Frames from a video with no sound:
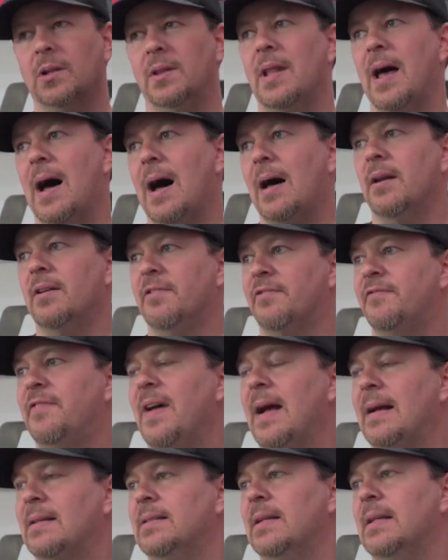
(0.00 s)
not
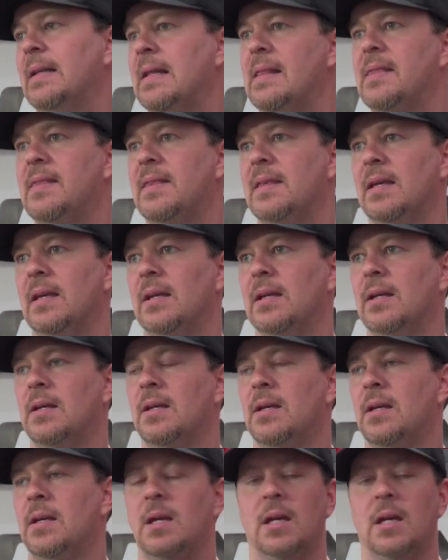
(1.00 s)
affect anything,